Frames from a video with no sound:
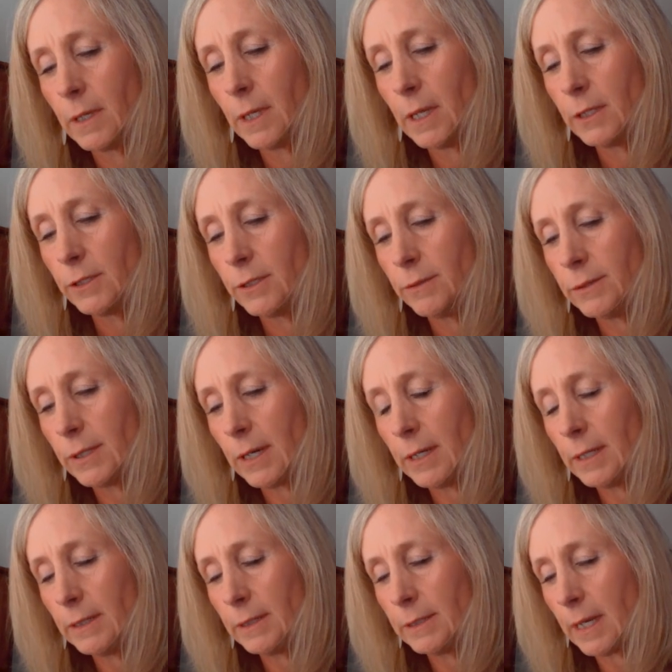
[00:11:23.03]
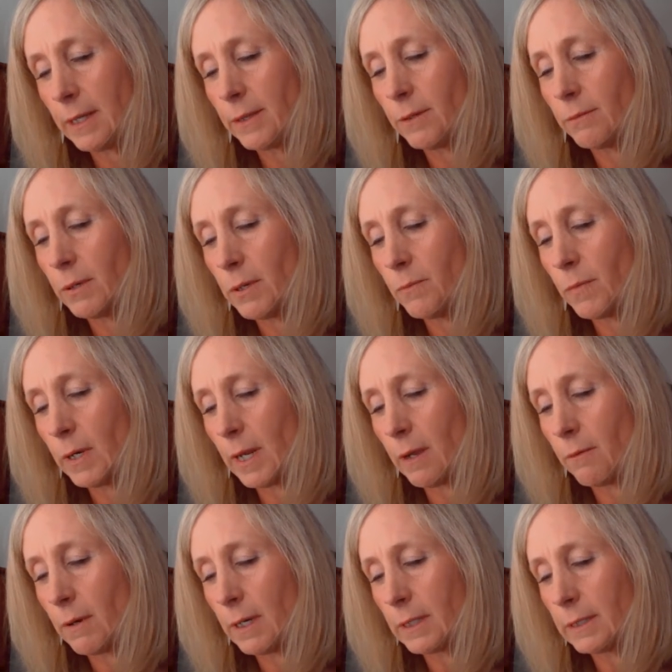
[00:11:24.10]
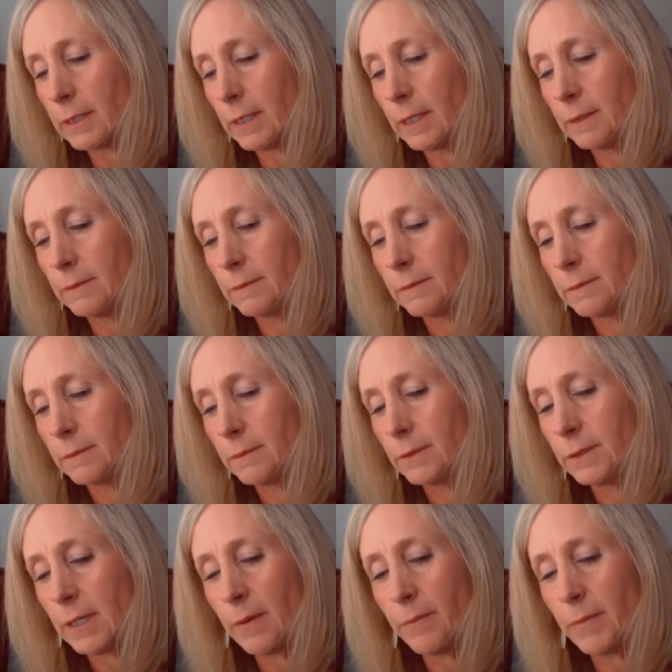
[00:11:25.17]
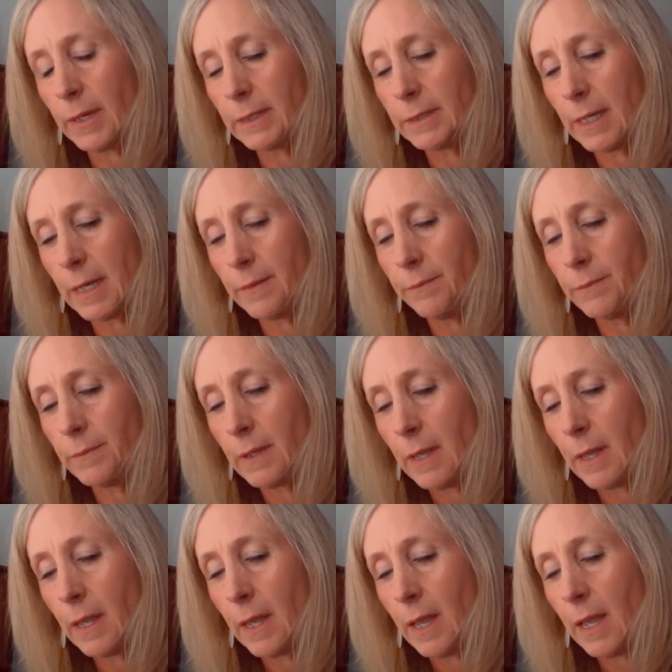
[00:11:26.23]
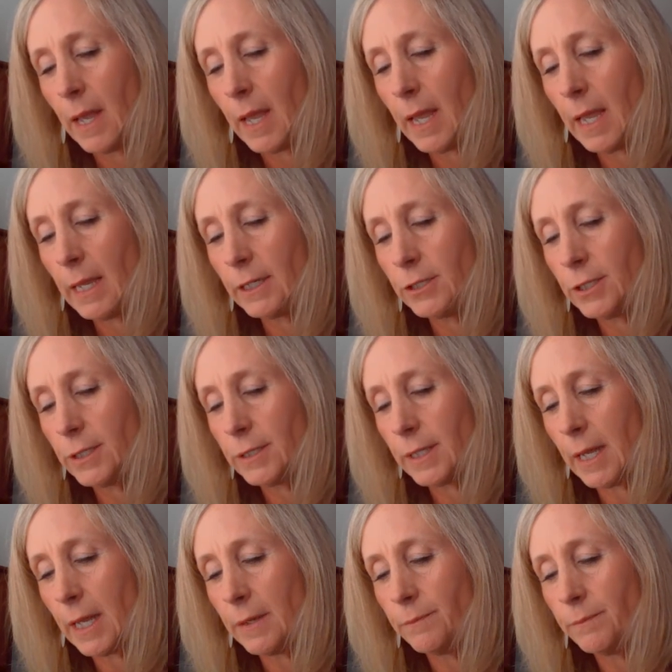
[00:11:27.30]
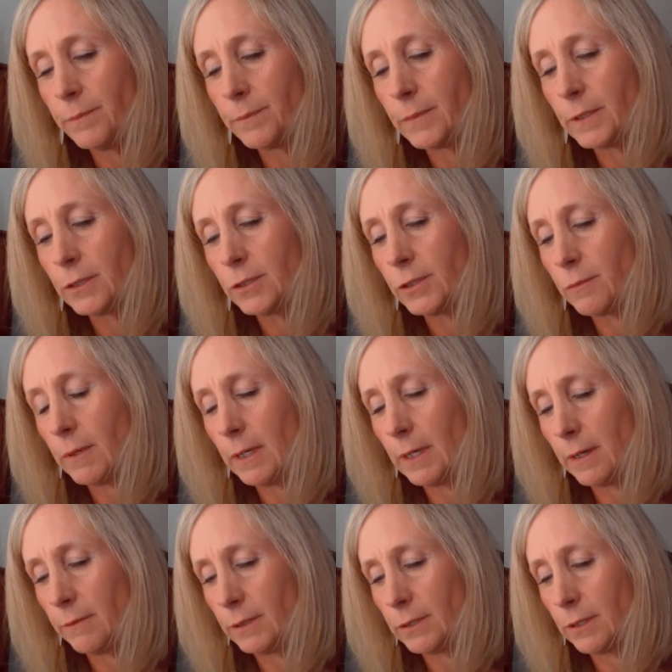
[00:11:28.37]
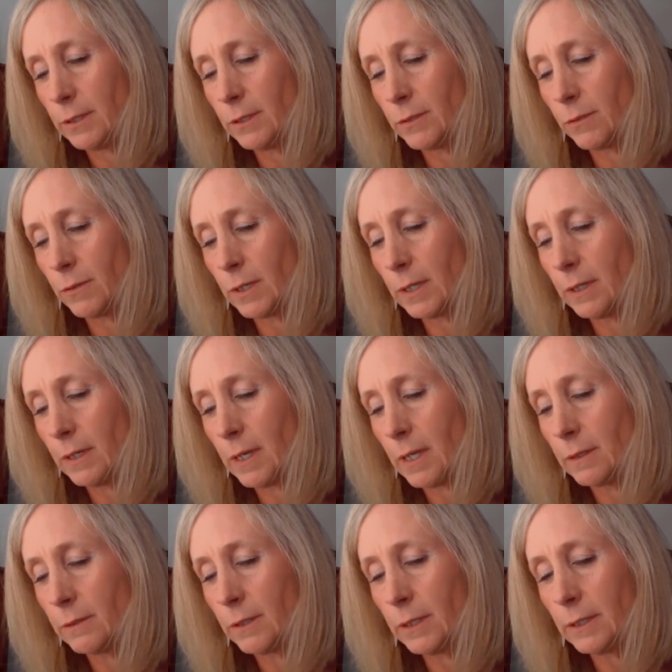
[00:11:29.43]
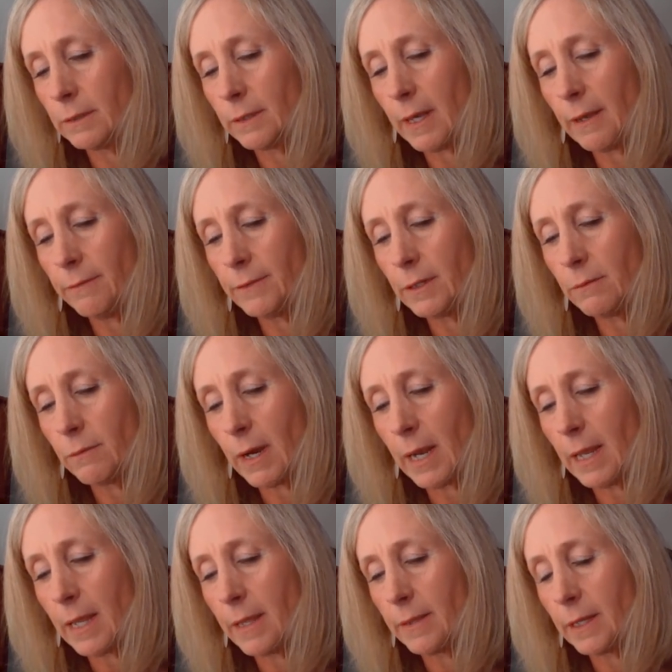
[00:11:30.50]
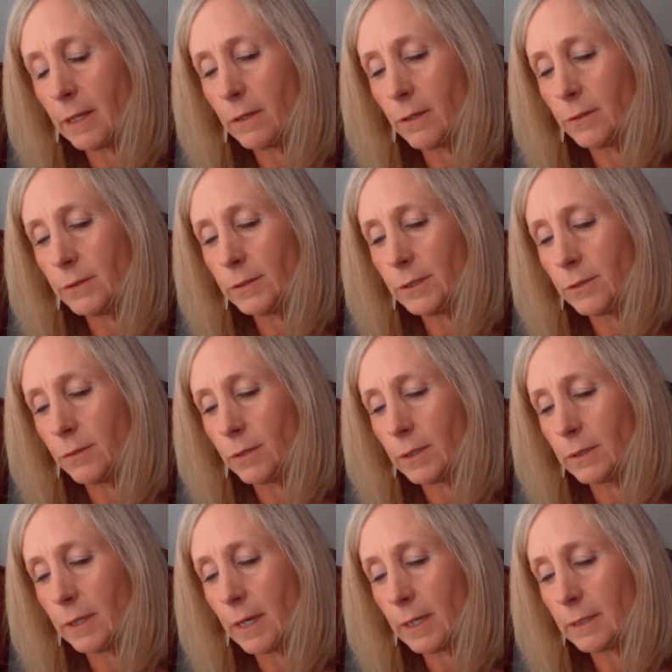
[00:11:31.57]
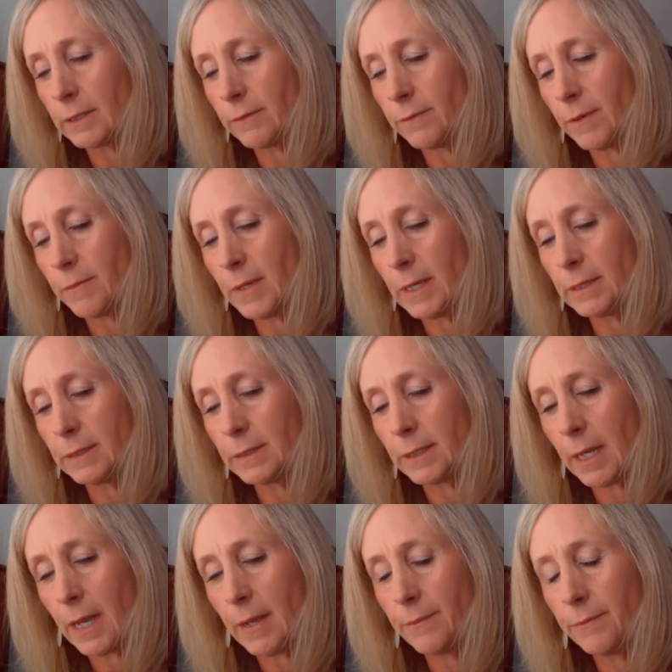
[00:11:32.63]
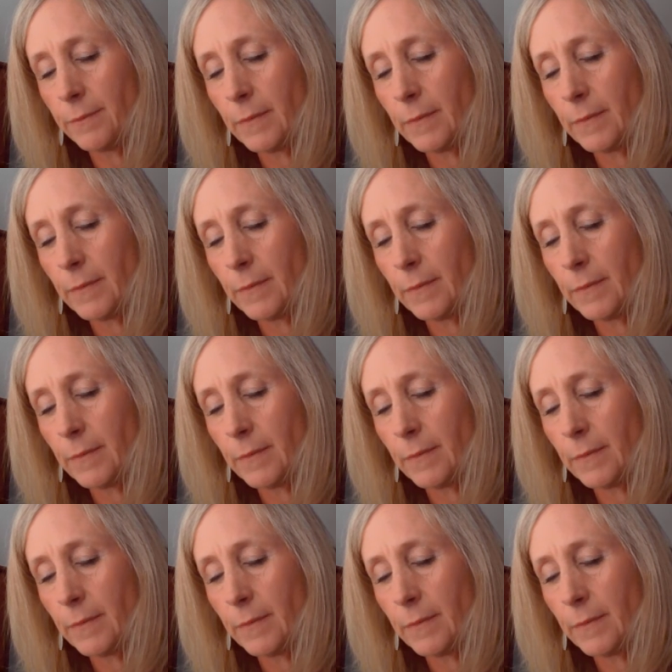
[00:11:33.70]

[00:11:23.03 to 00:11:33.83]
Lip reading: She was already inside the room when I walked in. Sup, I said. Hey, she said. She went over to the door, looked left and right, and then closed the door and locked it from the inside.